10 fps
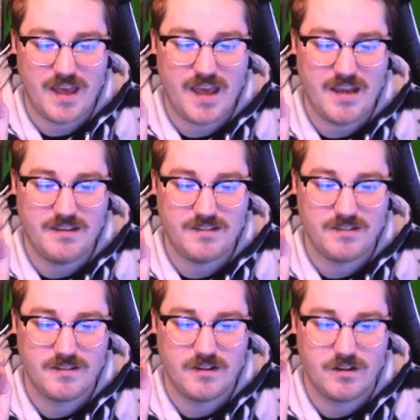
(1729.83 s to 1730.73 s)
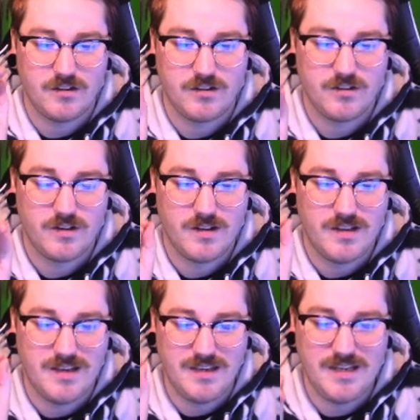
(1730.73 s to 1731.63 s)
8
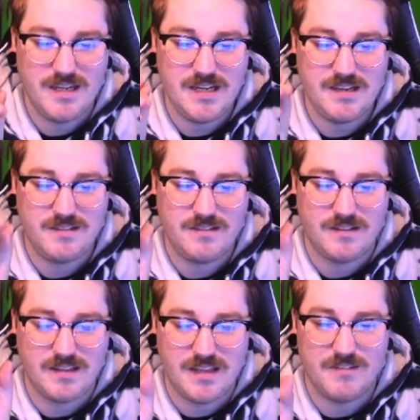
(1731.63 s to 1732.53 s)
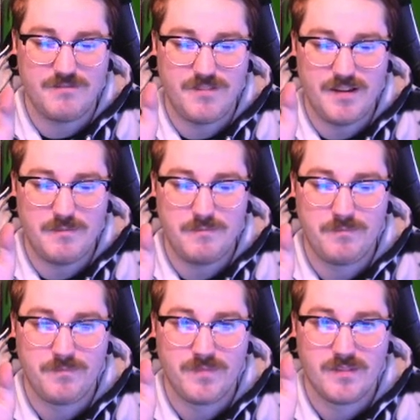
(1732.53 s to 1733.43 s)
need to give them
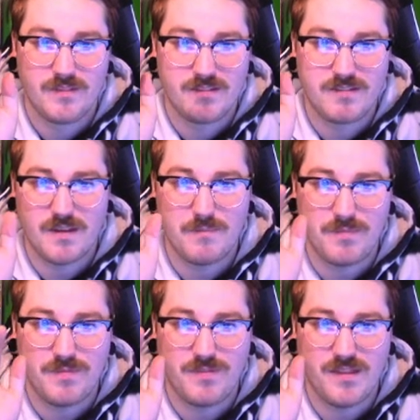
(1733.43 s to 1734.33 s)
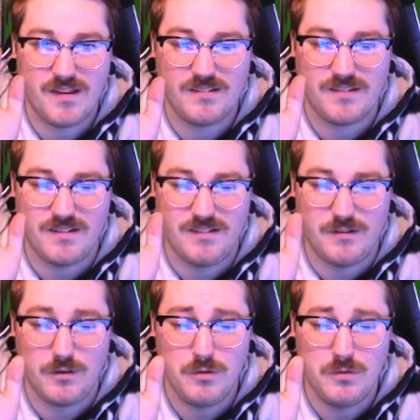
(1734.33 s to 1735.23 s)
something to
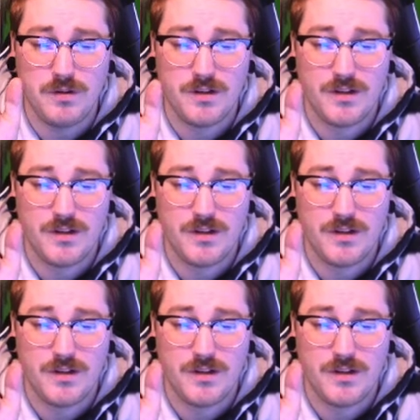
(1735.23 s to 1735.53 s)
do.